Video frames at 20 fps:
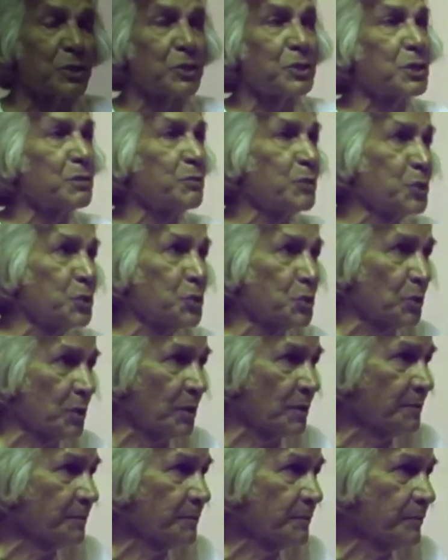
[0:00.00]
better
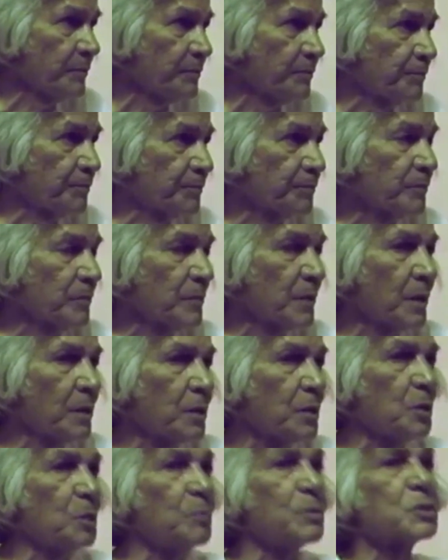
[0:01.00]
individual.
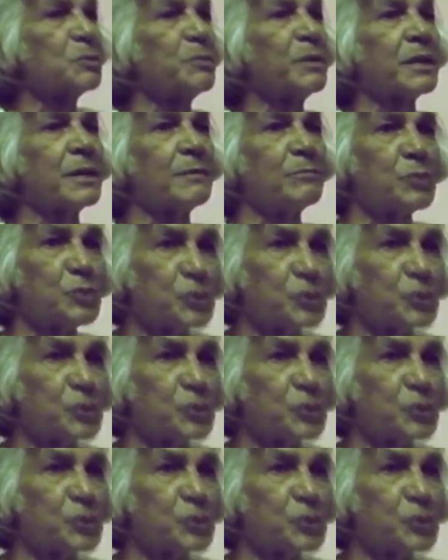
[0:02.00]
You must